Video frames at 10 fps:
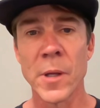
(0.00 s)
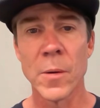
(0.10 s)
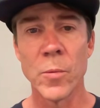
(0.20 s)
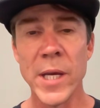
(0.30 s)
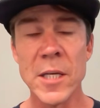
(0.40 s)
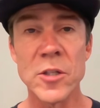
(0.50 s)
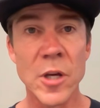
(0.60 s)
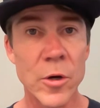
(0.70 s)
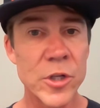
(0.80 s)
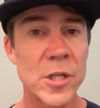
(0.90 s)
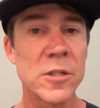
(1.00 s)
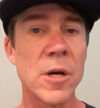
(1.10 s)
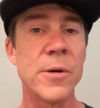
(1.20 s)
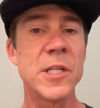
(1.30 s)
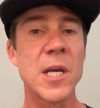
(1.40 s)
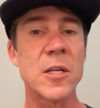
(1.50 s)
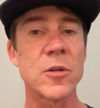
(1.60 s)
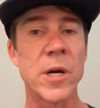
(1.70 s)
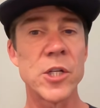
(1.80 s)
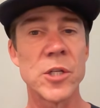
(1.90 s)
we as coaches always ask
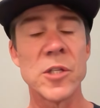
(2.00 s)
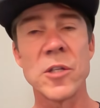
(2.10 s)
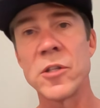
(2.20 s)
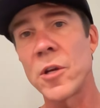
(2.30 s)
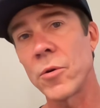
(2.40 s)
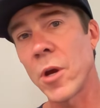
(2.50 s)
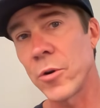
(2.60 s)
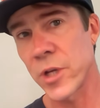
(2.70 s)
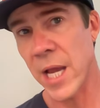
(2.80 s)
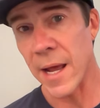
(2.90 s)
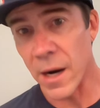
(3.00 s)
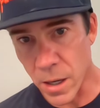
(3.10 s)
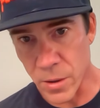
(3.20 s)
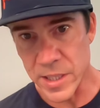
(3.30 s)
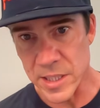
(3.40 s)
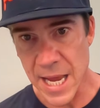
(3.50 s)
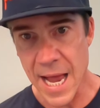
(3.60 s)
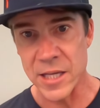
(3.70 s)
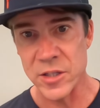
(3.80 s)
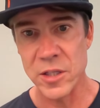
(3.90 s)
questions, and so CoachCat always
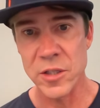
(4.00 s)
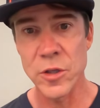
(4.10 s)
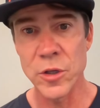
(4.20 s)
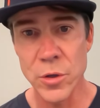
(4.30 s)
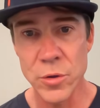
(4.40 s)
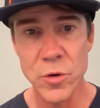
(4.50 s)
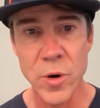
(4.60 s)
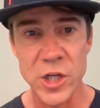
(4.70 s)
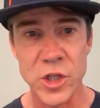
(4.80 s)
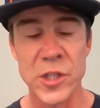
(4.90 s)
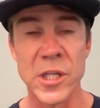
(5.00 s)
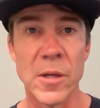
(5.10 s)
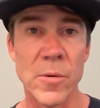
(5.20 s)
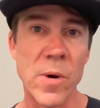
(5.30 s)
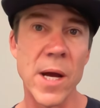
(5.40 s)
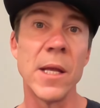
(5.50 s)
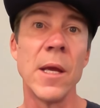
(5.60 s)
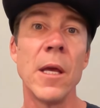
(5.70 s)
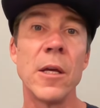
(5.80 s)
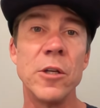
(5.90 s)
asks you questions. And then what
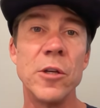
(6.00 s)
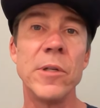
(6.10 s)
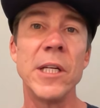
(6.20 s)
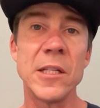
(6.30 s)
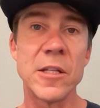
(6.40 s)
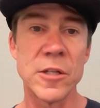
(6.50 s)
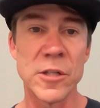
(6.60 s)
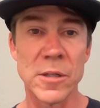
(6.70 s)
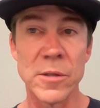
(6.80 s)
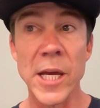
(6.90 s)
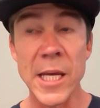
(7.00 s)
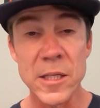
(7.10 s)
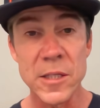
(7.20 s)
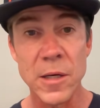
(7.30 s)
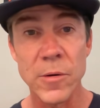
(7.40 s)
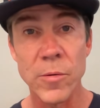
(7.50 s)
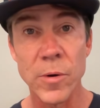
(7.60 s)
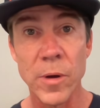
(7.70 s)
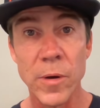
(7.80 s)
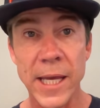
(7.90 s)
you need to do is
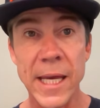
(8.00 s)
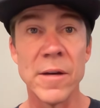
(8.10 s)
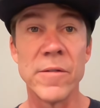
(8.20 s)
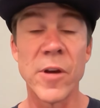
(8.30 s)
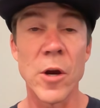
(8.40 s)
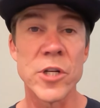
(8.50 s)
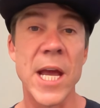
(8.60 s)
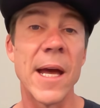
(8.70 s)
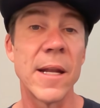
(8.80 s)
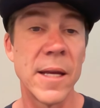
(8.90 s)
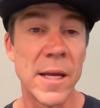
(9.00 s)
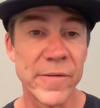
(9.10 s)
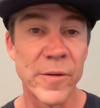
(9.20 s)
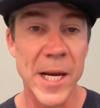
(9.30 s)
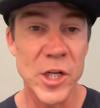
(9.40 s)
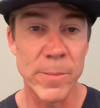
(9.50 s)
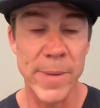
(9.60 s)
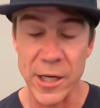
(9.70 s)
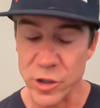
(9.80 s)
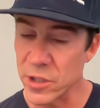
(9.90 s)
give CoachCat information
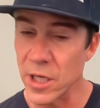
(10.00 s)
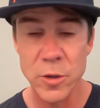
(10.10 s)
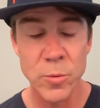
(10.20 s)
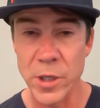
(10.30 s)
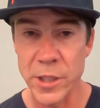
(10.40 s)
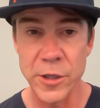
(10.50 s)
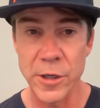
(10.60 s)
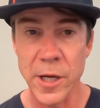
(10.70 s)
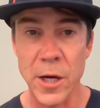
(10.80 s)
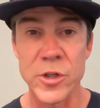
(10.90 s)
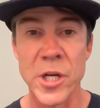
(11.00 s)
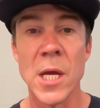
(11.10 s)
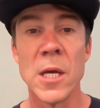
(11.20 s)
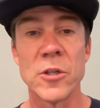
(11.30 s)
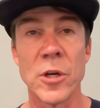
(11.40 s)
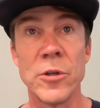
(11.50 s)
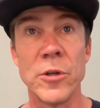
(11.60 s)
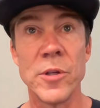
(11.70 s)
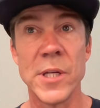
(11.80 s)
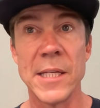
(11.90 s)
back, just like you would your coach. So
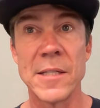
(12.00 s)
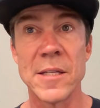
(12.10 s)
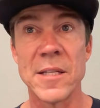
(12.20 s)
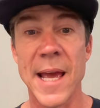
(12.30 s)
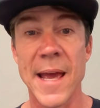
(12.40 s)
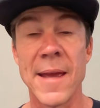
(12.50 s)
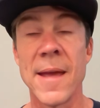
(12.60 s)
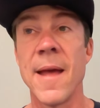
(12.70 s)
you need to say,